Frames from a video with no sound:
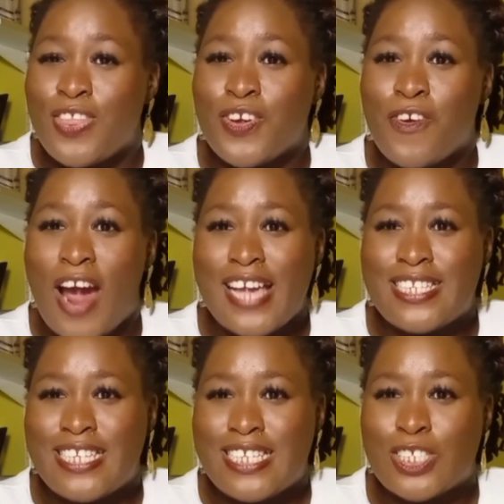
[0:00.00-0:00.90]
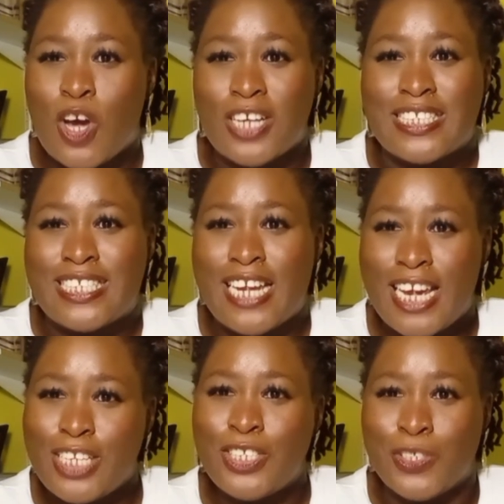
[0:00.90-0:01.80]
the crises
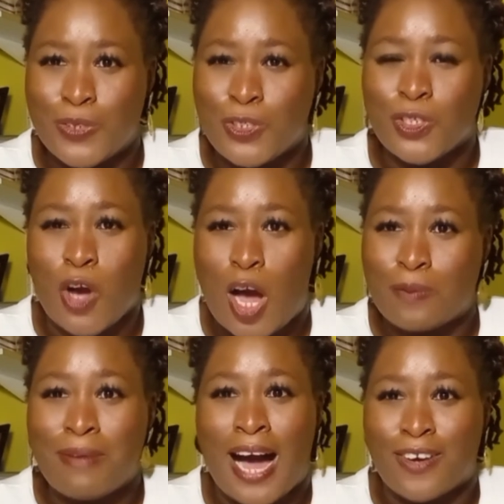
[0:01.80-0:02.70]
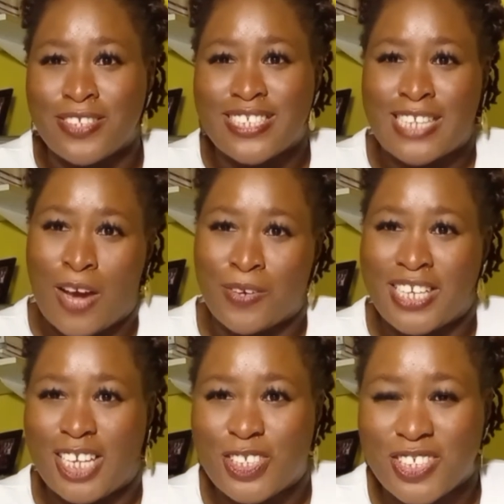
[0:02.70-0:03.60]
continue to compound in
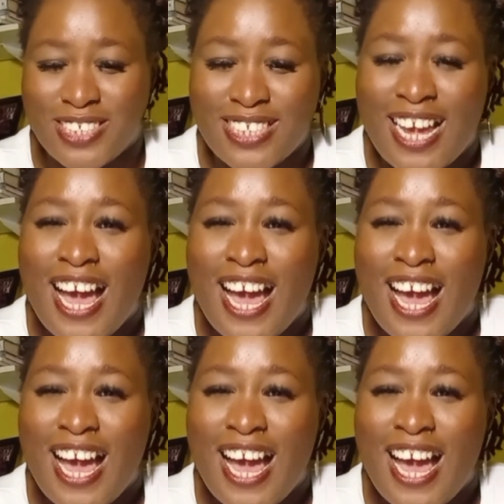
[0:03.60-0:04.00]
our nation.